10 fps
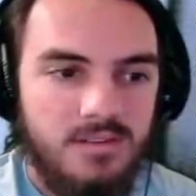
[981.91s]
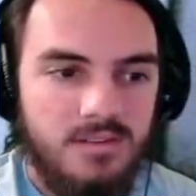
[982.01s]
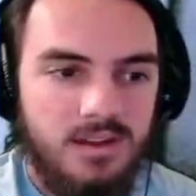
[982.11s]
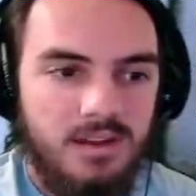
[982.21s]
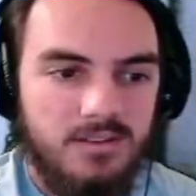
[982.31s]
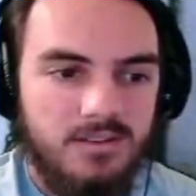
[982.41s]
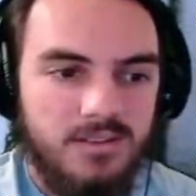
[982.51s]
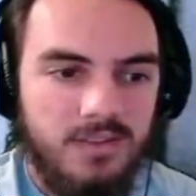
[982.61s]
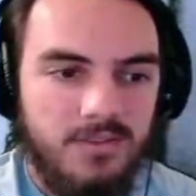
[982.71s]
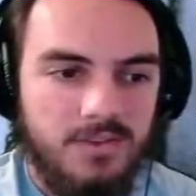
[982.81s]
And I'll just
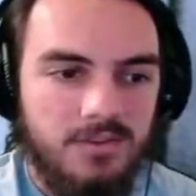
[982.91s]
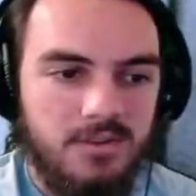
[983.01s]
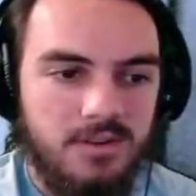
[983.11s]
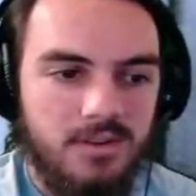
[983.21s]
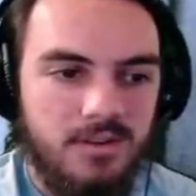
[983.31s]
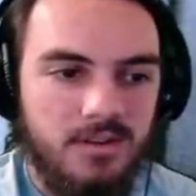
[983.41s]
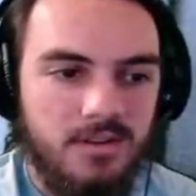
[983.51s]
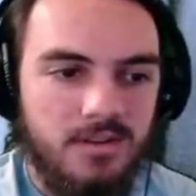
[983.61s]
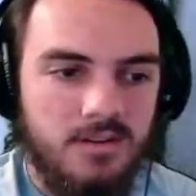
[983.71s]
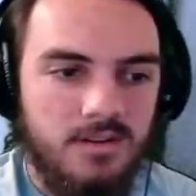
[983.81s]
have that going
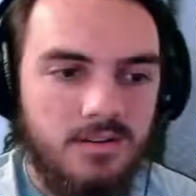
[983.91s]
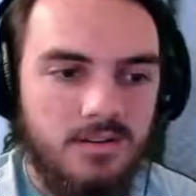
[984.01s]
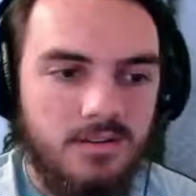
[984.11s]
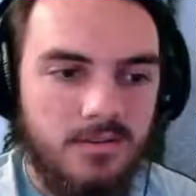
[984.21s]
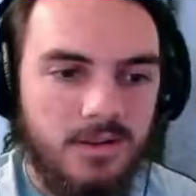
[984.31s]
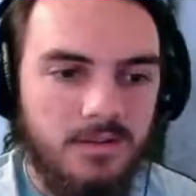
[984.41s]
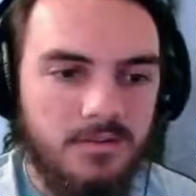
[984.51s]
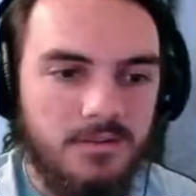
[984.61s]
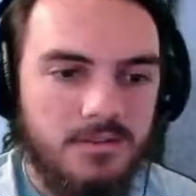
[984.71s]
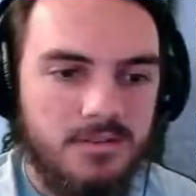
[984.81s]
all
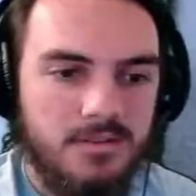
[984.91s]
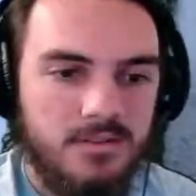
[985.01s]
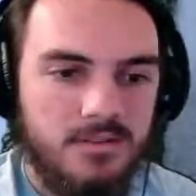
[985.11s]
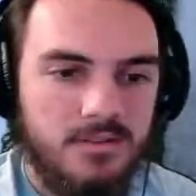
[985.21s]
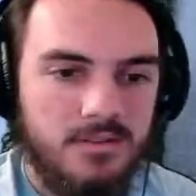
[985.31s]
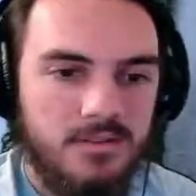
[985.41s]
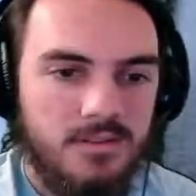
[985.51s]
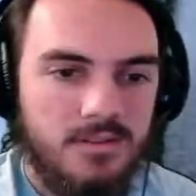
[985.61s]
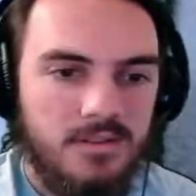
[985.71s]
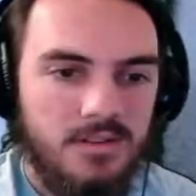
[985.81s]
around
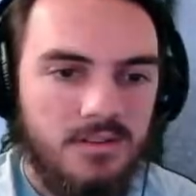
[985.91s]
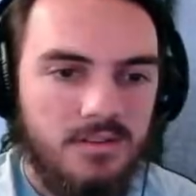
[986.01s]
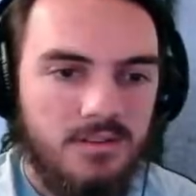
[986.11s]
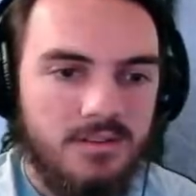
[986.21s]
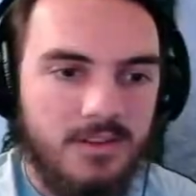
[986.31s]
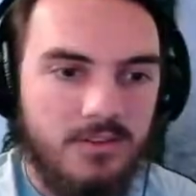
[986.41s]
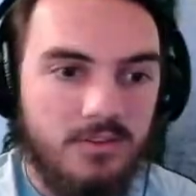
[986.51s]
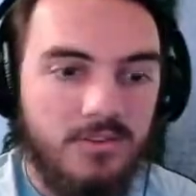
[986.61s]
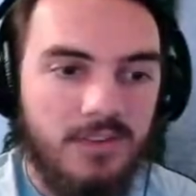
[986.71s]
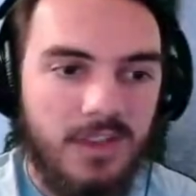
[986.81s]
the
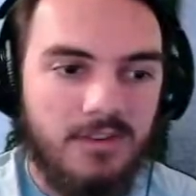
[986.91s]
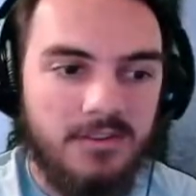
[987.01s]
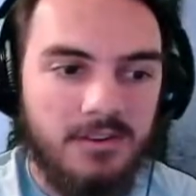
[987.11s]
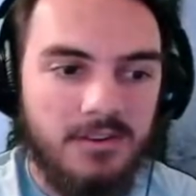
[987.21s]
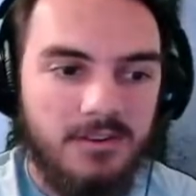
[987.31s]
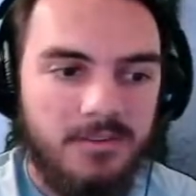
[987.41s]
central volcano here.